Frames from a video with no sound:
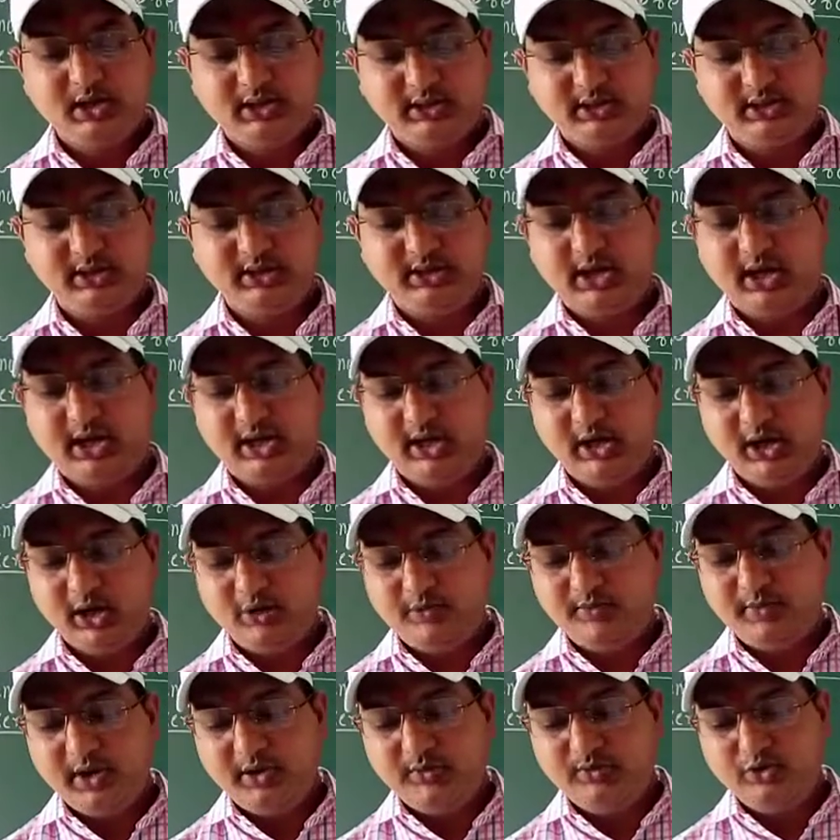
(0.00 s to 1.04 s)
The title of
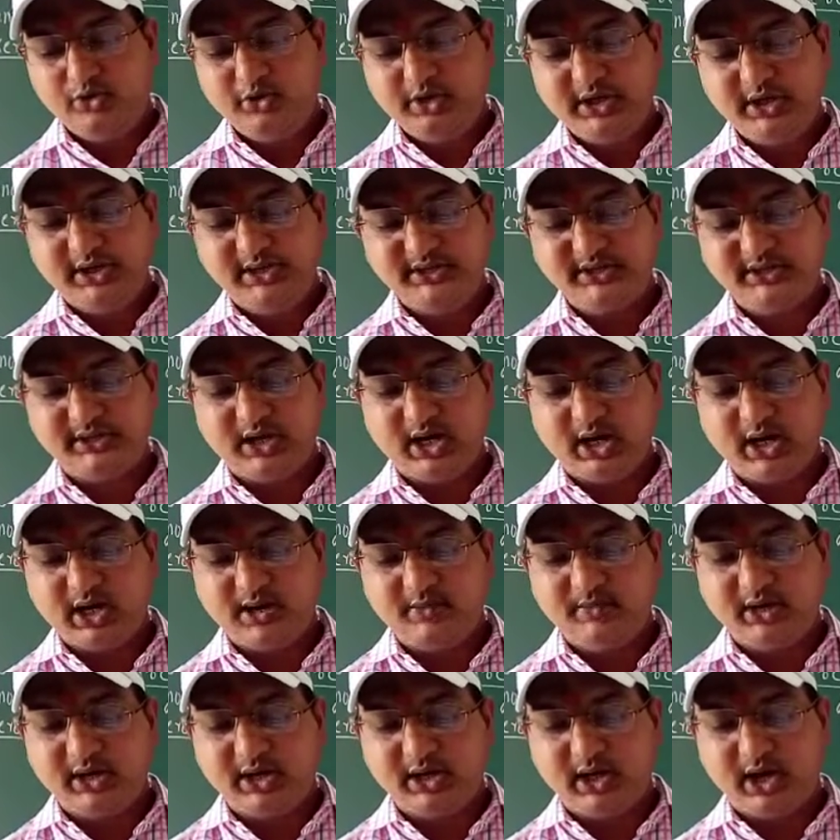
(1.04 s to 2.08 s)
my book is
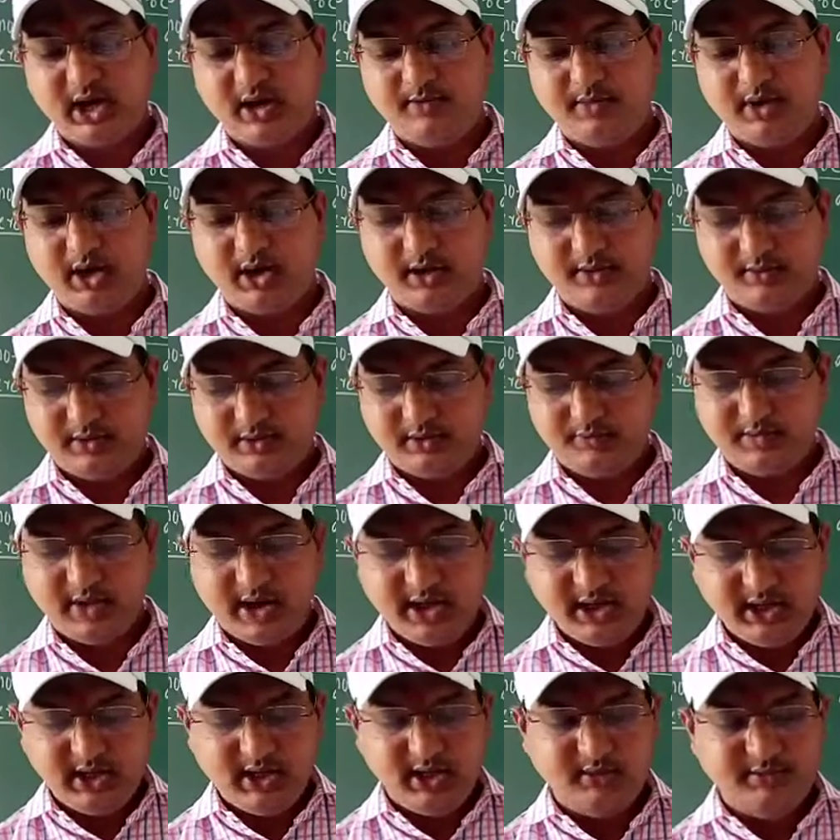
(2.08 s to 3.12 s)
Akbar Nama. My
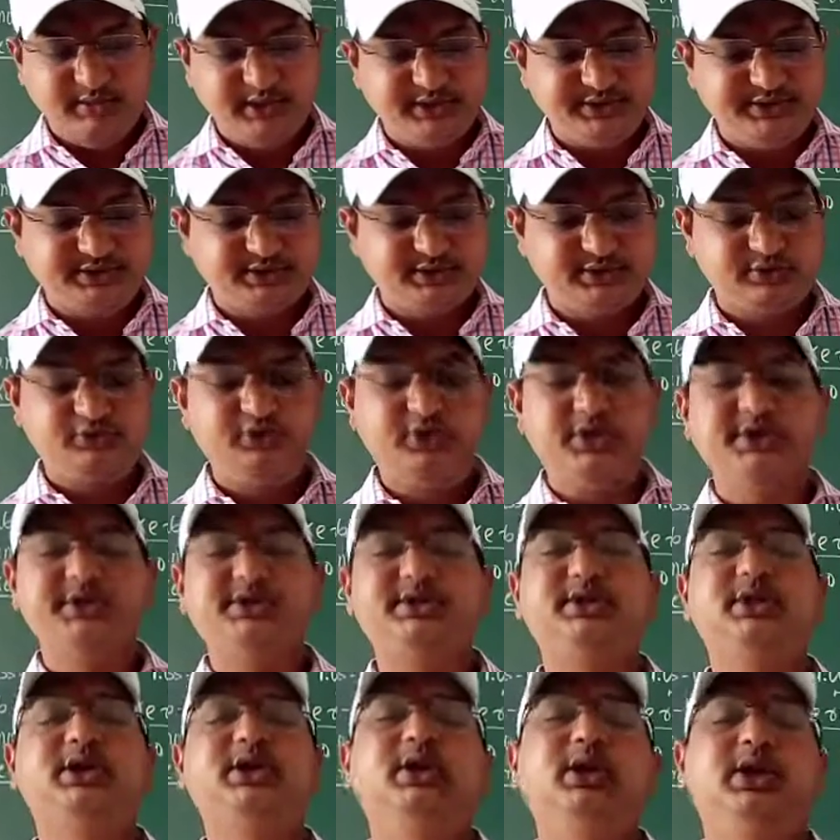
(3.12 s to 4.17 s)
name is. Students,
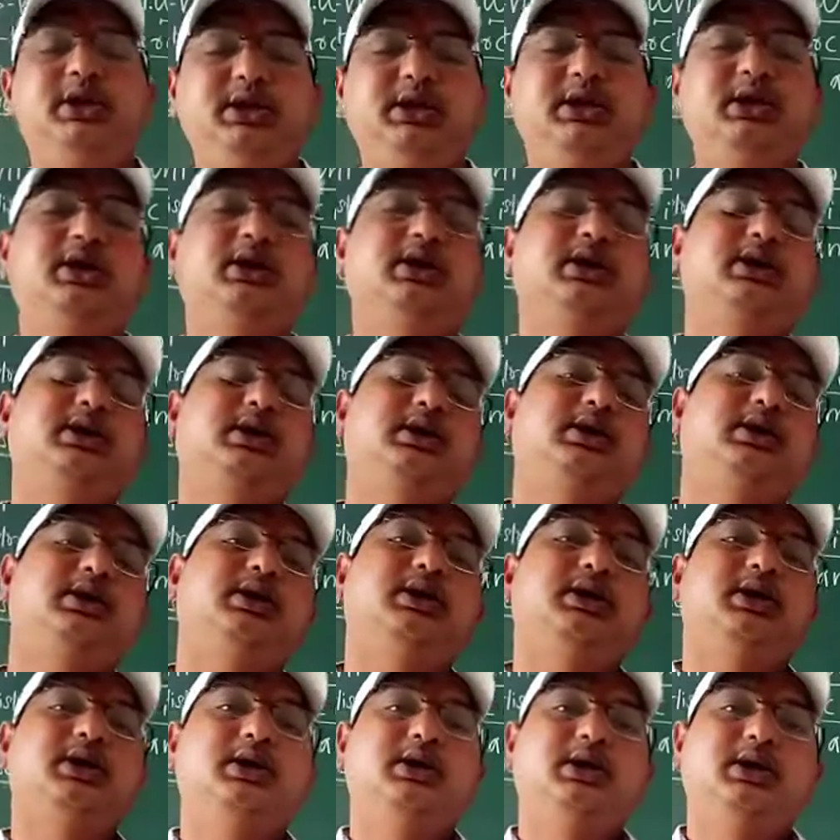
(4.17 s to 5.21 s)

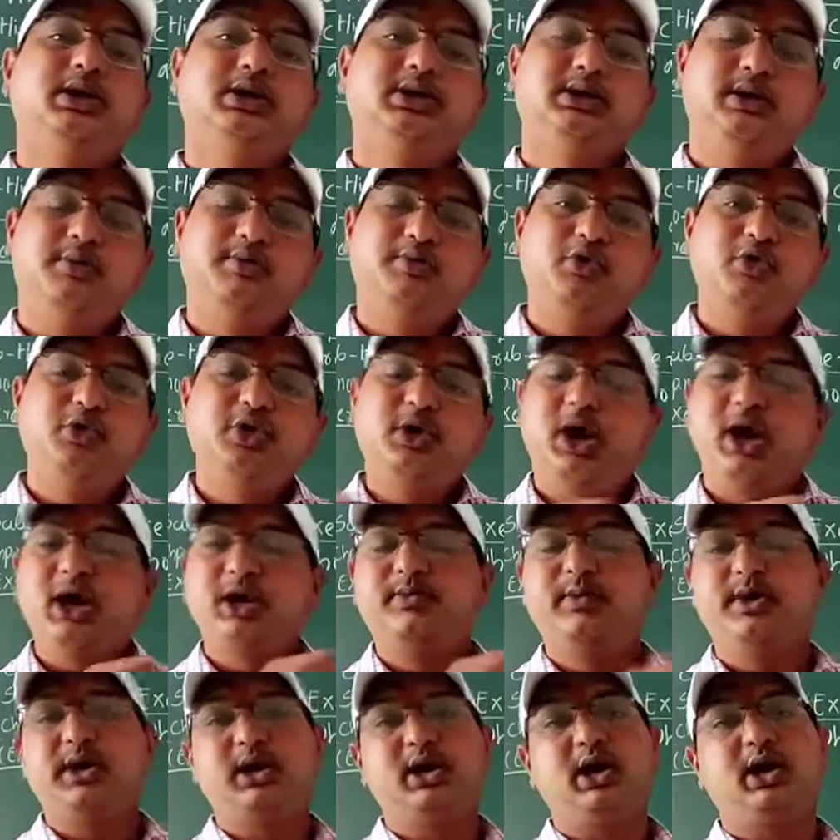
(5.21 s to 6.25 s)
here the book
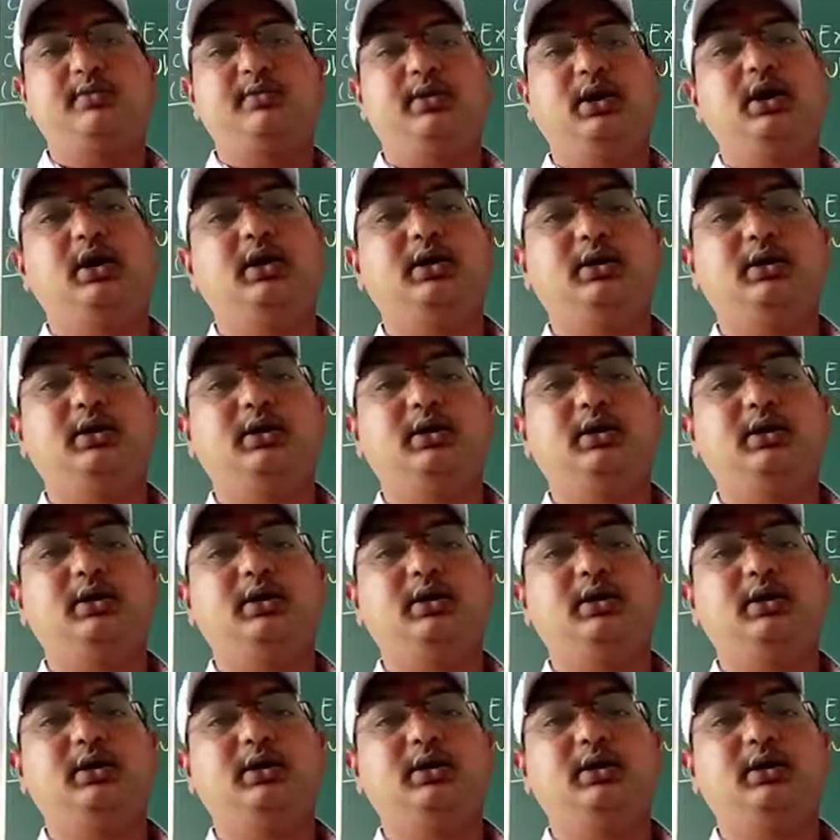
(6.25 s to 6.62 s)
Akbar Nama.